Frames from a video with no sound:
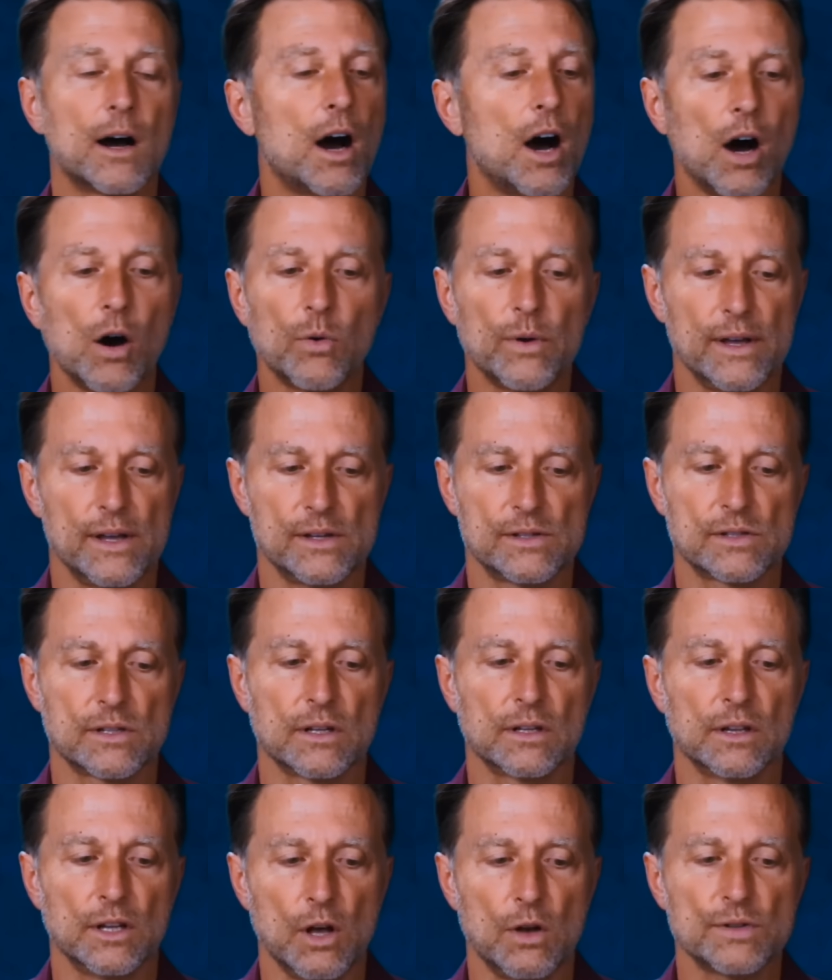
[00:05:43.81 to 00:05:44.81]
always
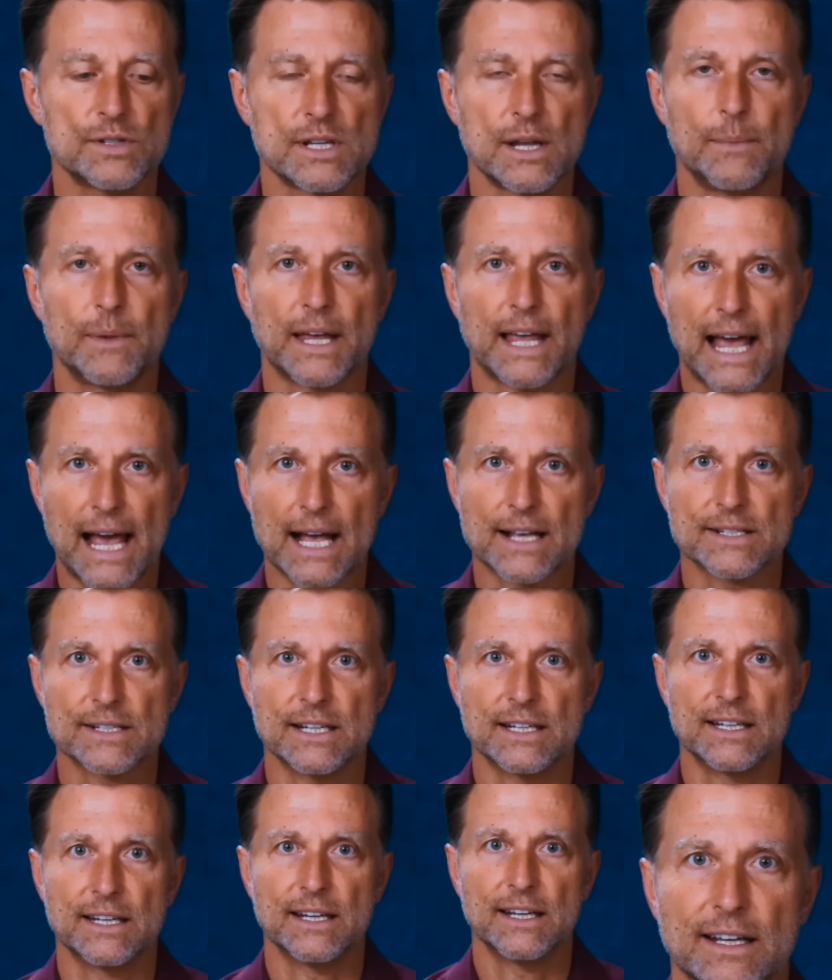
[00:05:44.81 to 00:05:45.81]
low stomach
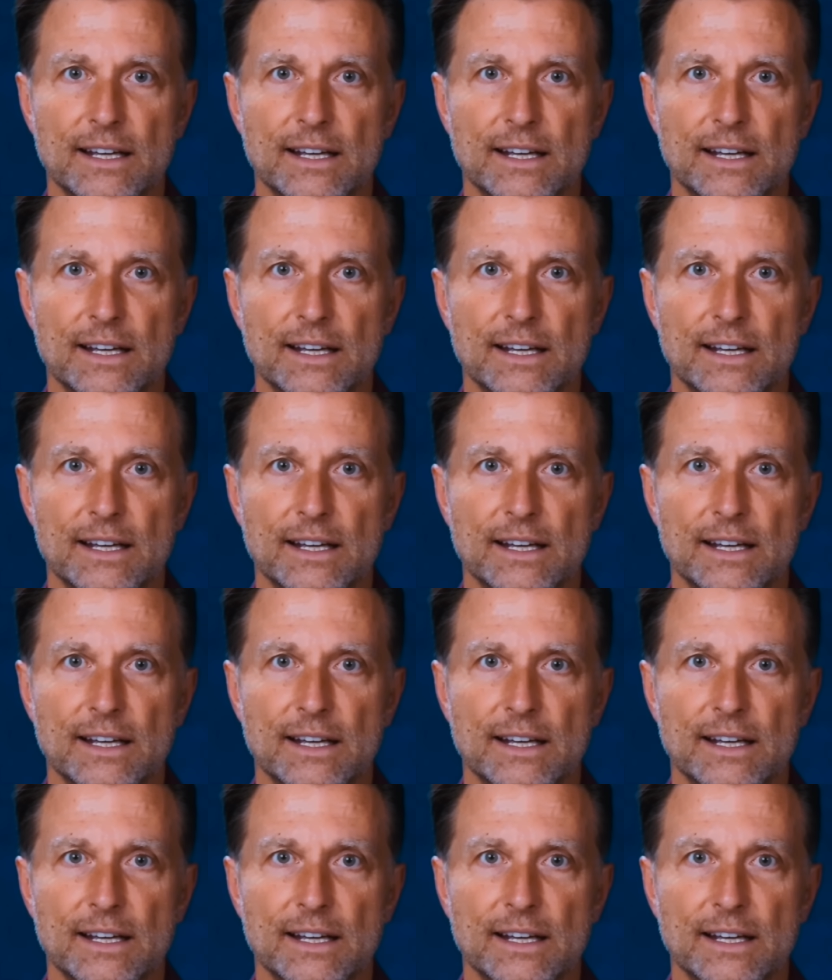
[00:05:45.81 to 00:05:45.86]
acid.